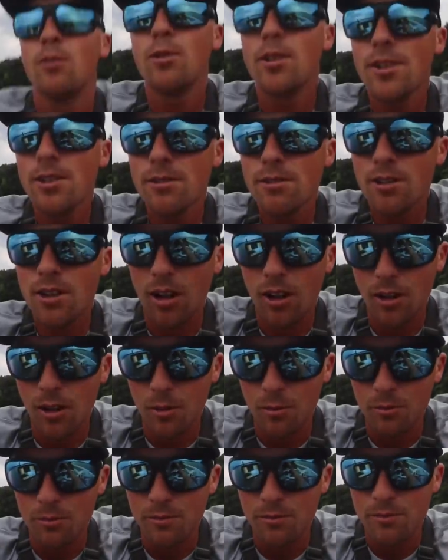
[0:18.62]
What do you call
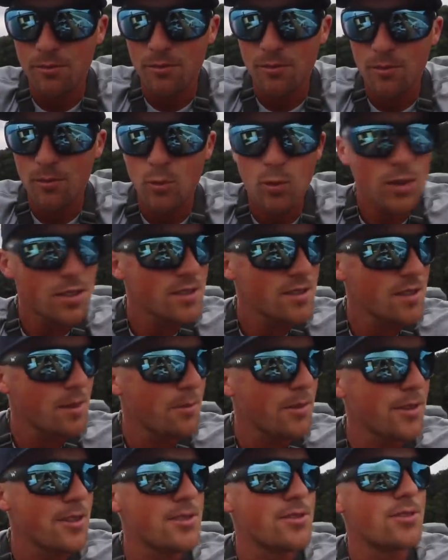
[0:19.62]
them? What's
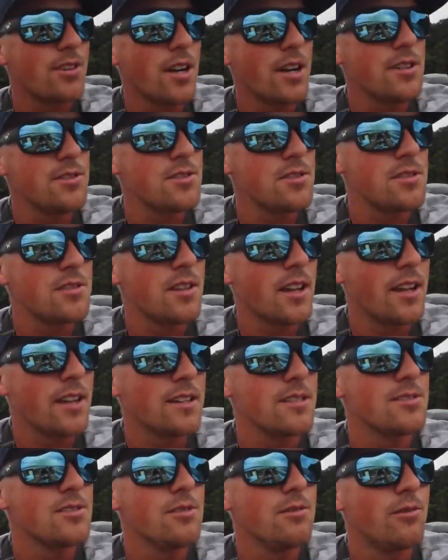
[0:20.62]
some of the strangest
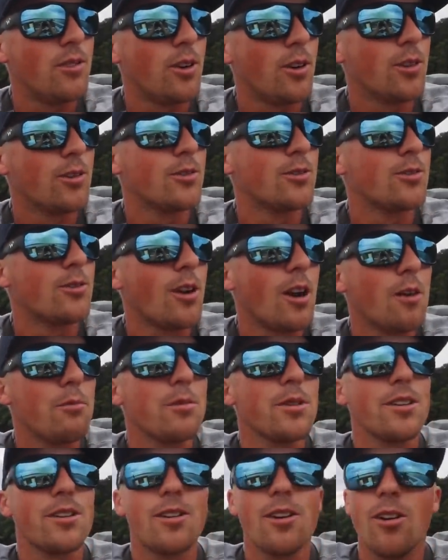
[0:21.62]
things you've heard
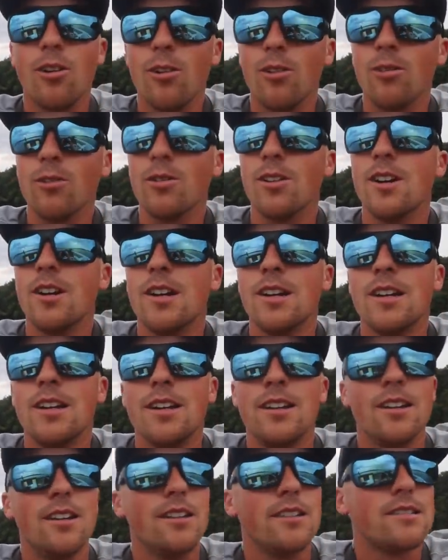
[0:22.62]
crappie called?
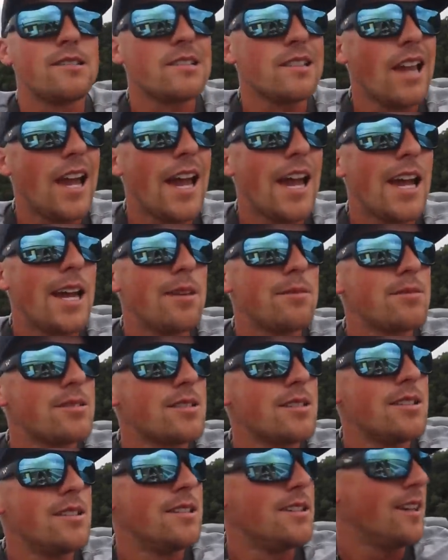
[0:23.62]

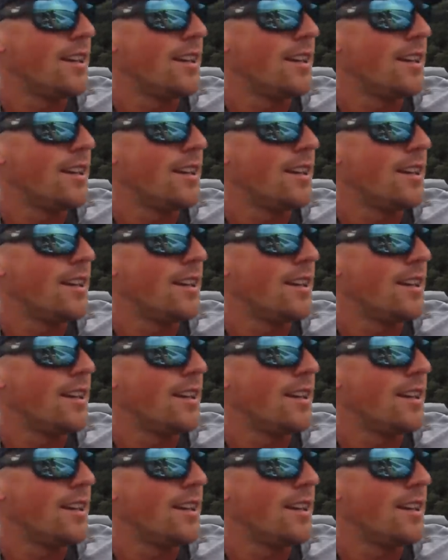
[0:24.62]
Slabs.